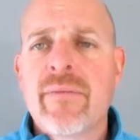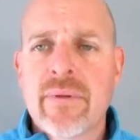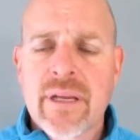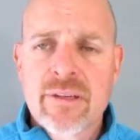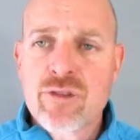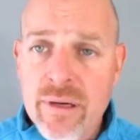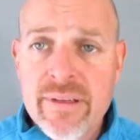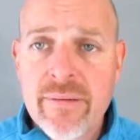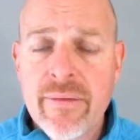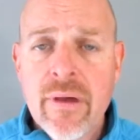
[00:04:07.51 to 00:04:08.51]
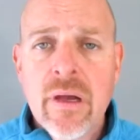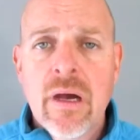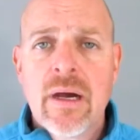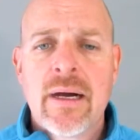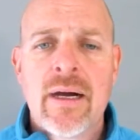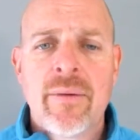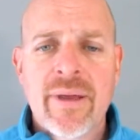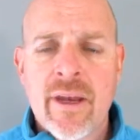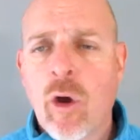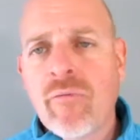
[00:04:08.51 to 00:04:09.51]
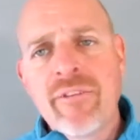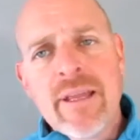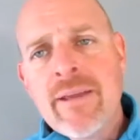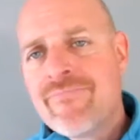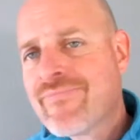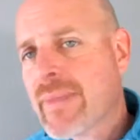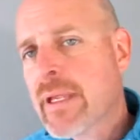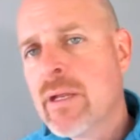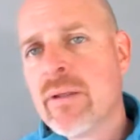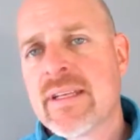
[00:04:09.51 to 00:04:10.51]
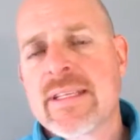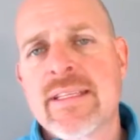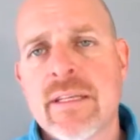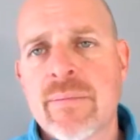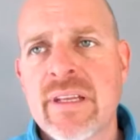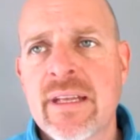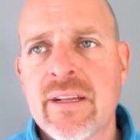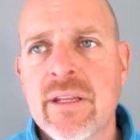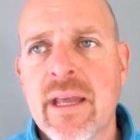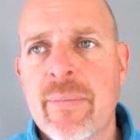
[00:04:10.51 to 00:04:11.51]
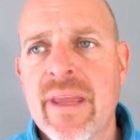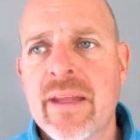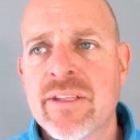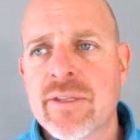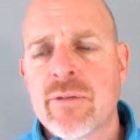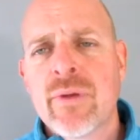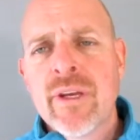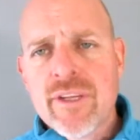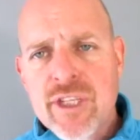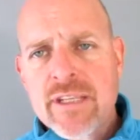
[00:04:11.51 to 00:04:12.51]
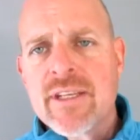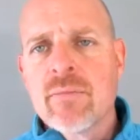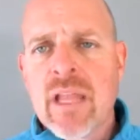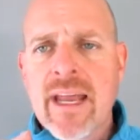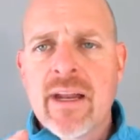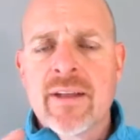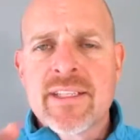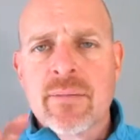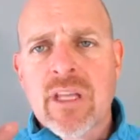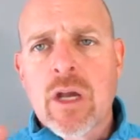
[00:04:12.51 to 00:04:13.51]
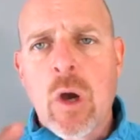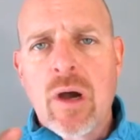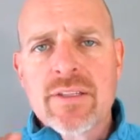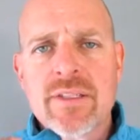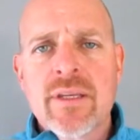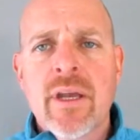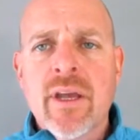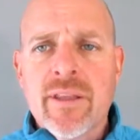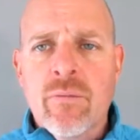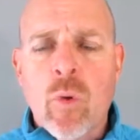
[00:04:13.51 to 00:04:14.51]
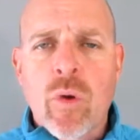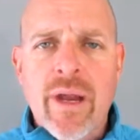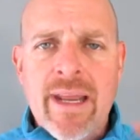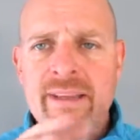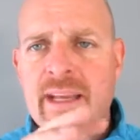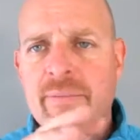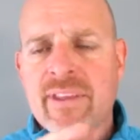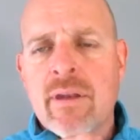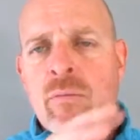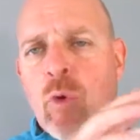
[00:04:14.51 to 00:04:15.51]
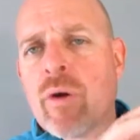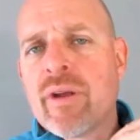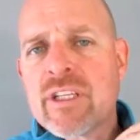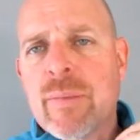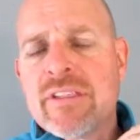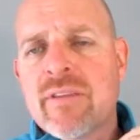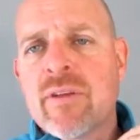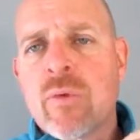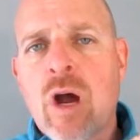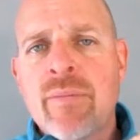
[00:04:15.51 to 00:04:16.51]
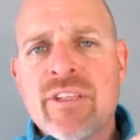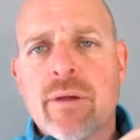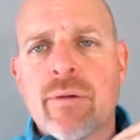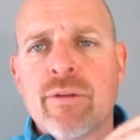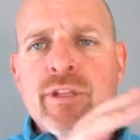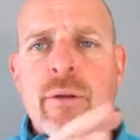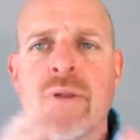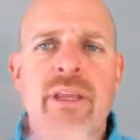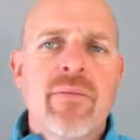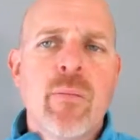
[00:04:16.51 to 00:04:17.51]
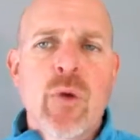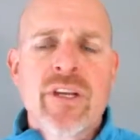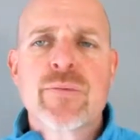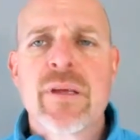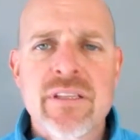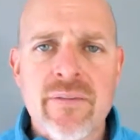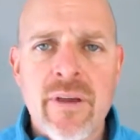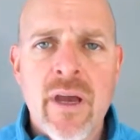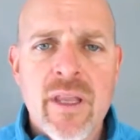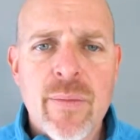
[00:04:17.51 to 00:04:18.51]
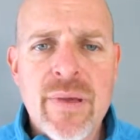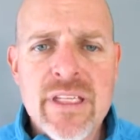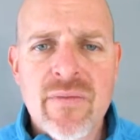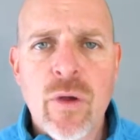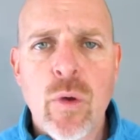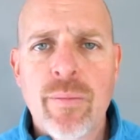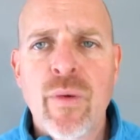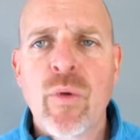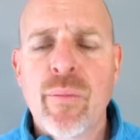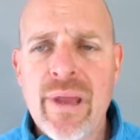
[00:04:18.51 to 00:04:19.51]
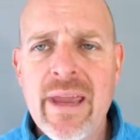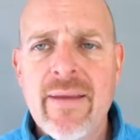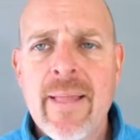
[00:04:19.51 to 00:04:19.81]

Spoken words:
constructed, and hopefully, this is something that begins to shed some light on some of the costs. The more in-depth and the more expensive the raw material, generally the more expensive the piece of equipment will be.